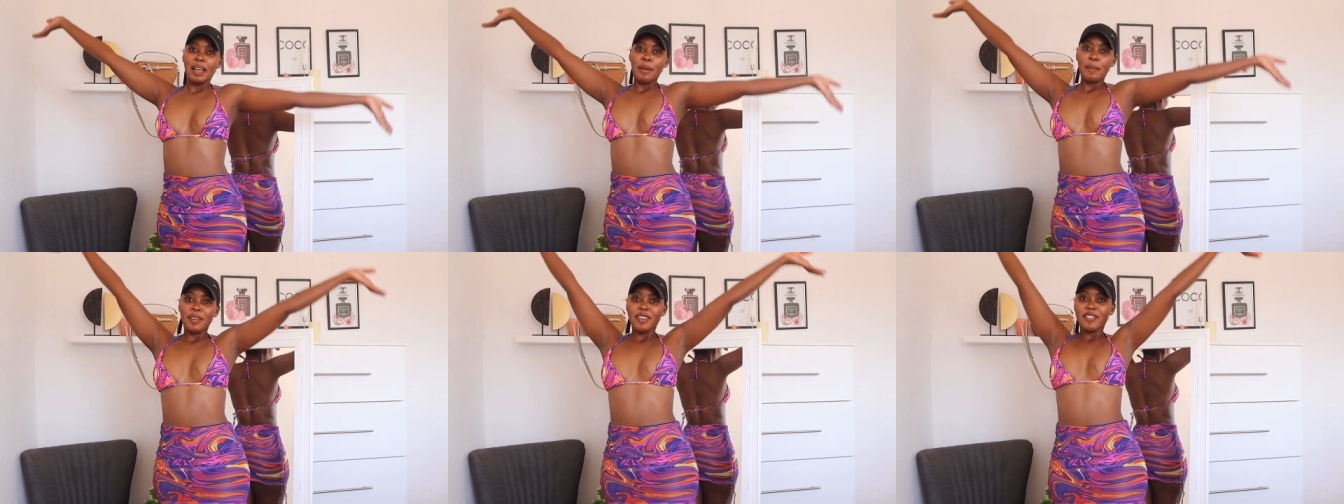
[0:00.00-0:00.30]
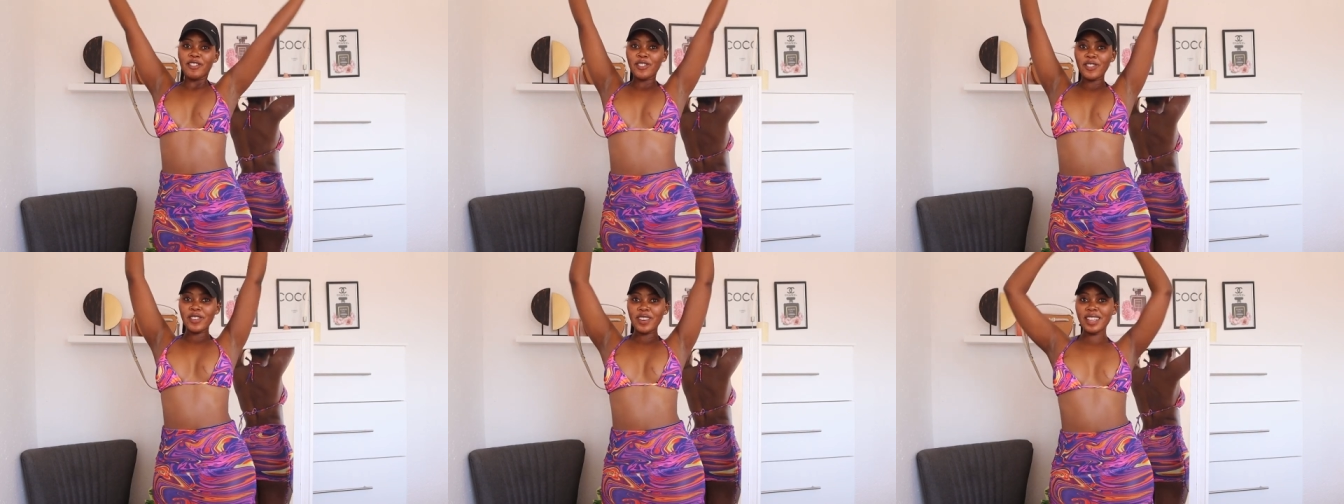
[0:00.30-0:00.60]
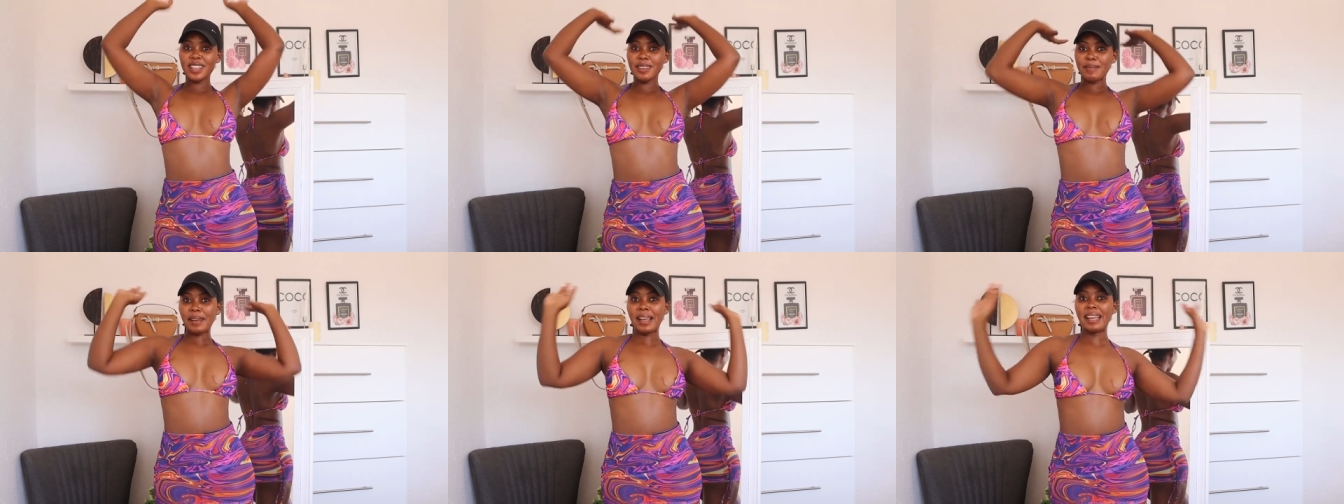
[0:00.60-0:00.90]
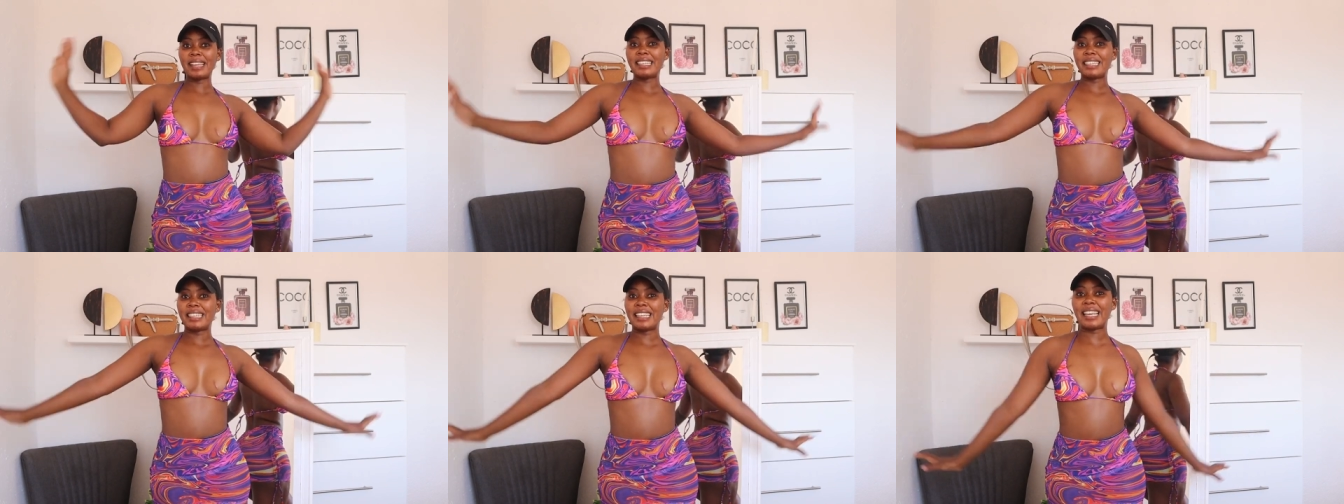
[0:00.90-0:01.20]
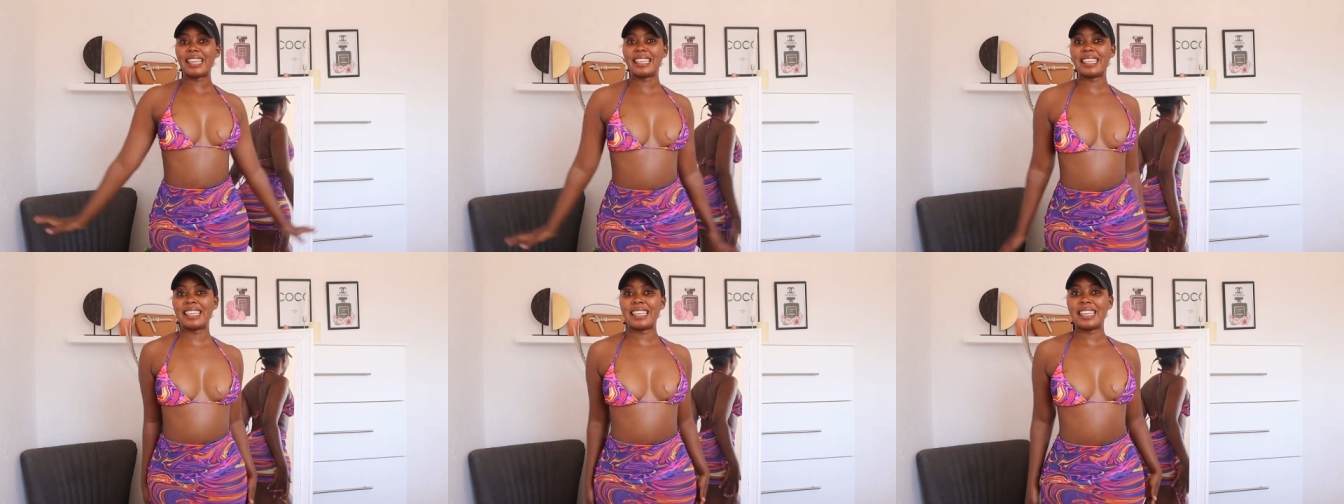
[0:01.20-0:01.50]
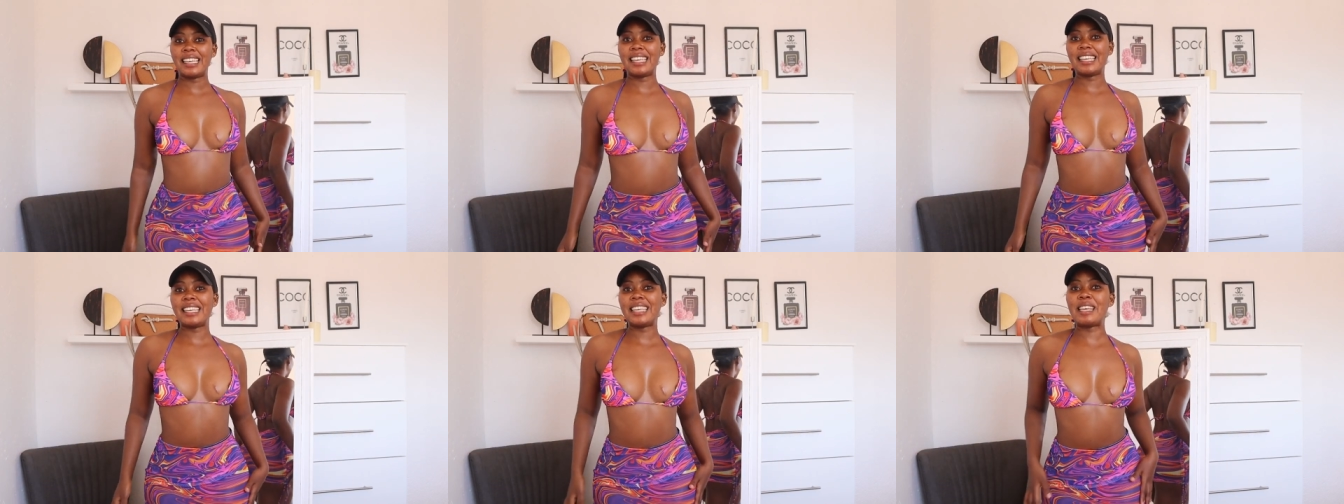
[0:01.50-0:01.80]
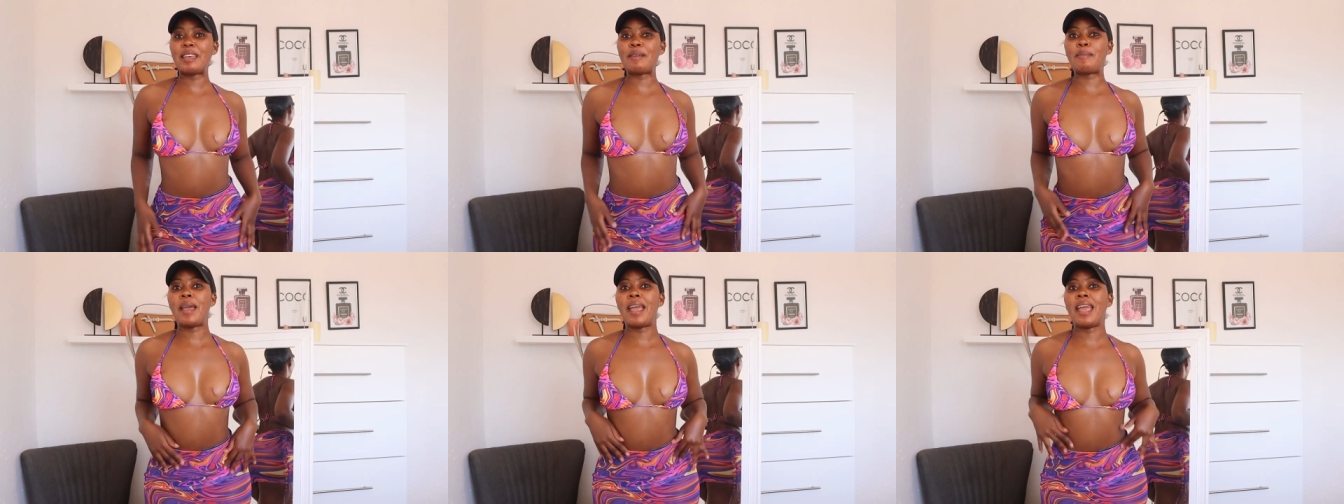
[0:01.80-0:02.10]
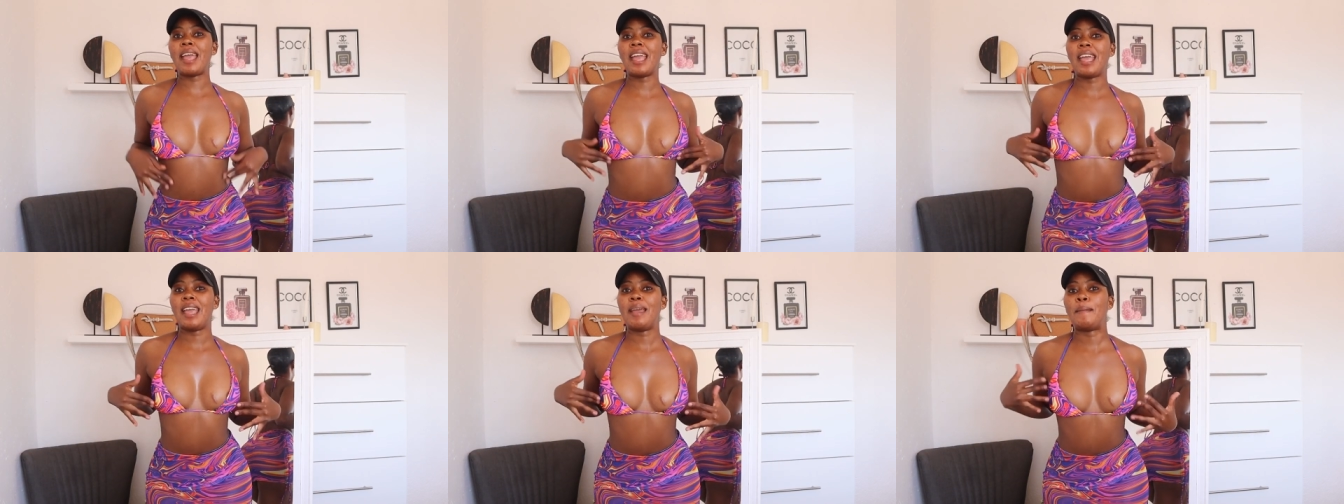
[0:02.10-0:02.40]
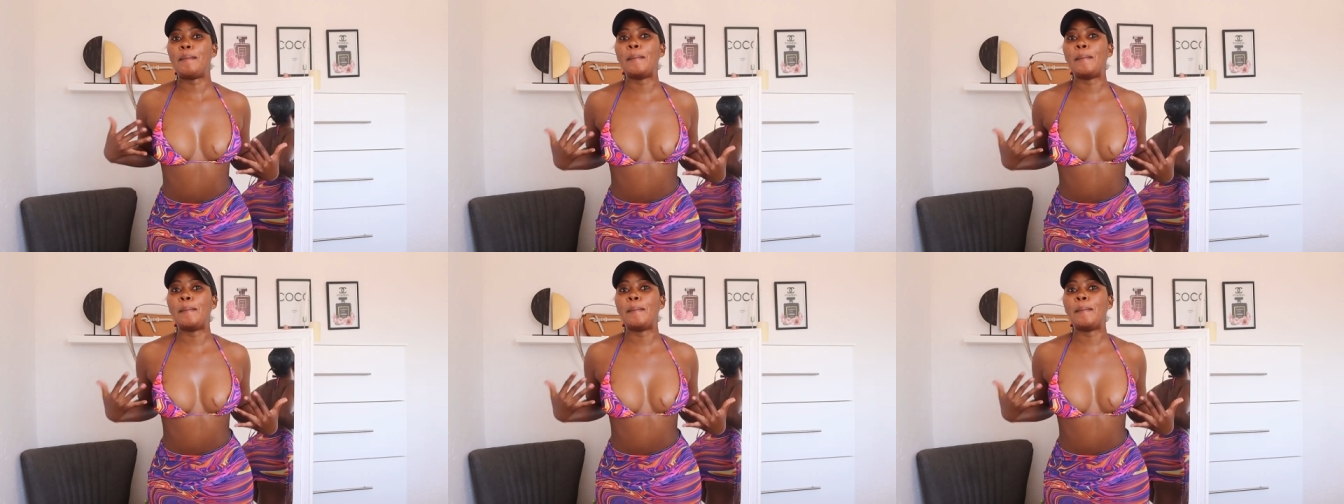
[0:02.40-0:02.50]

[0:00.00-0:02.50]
be free, man. Like, give me.